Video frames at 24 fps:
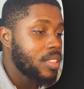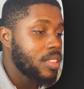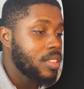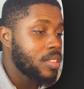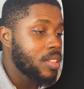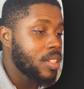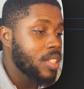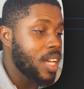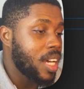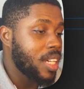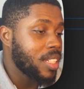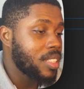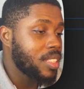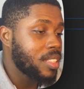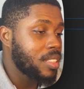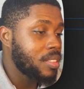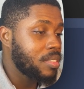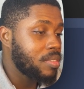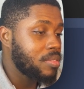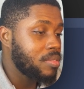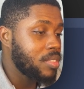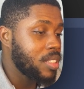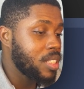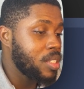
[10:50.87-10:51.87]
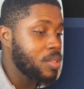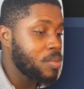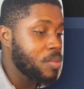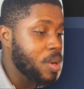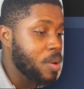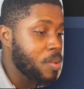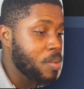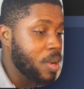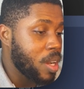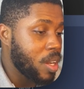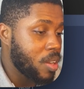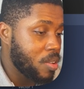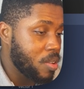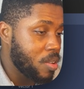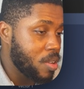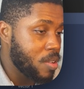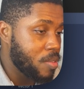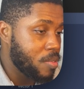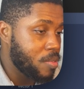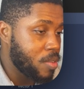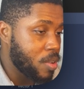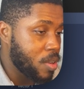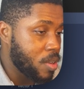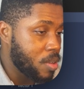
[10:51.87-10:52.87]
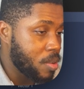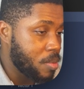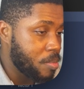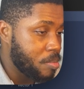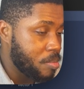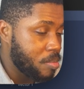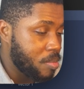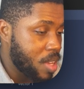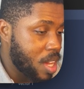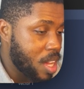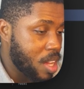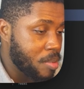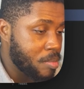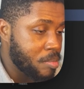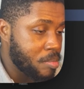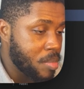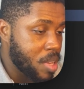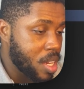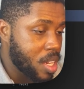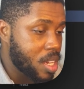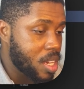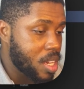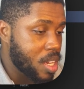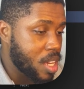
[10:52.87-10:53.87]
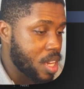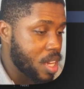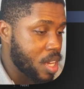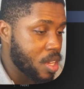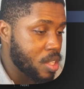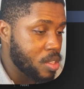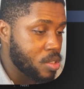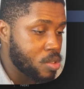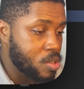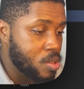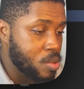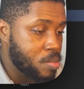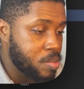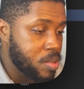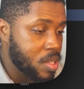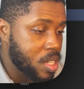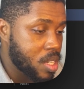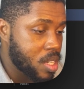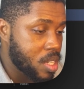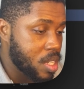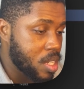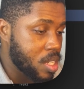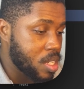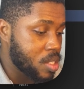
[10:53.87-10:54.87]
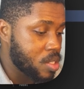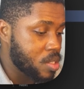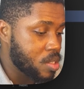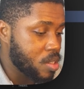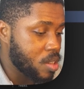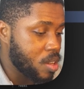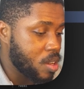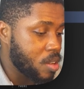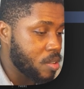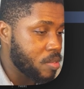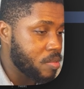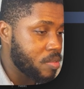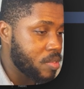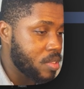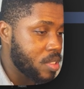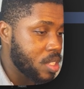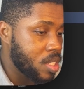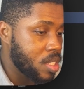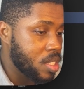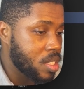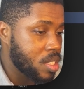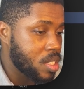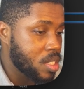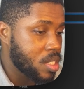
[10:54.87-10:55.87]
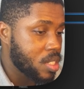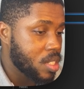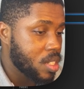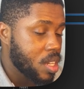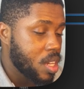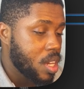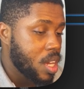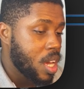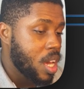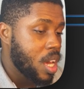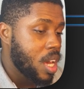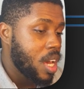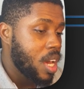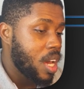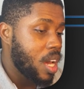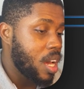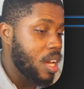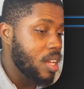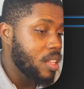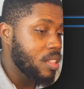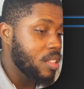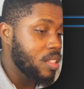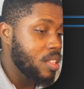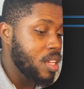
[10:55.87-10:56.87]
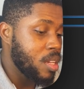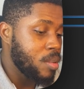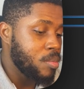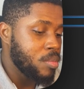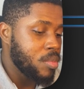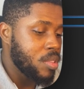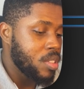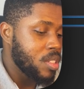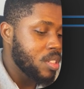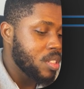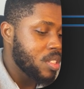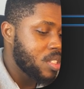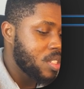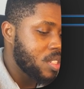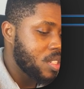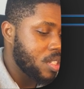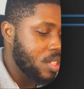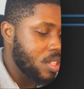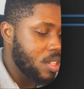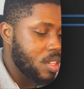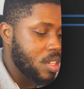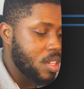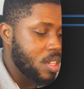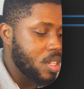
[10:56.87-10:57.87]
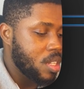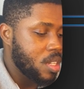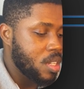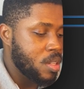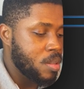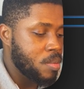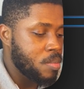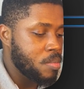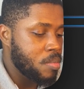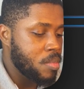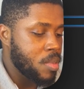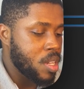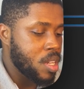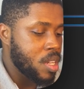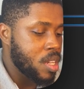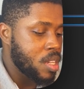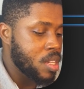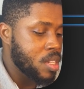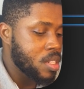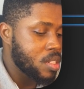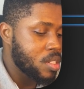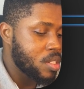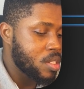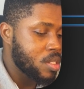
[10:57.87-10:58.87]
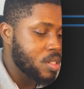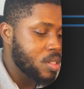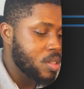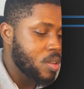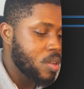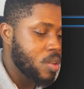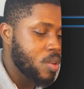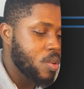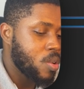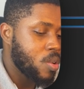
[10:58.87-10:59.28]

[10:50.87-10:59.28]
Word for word: so that's really what we're going for. I'll make a duplicate of this. I'll name this image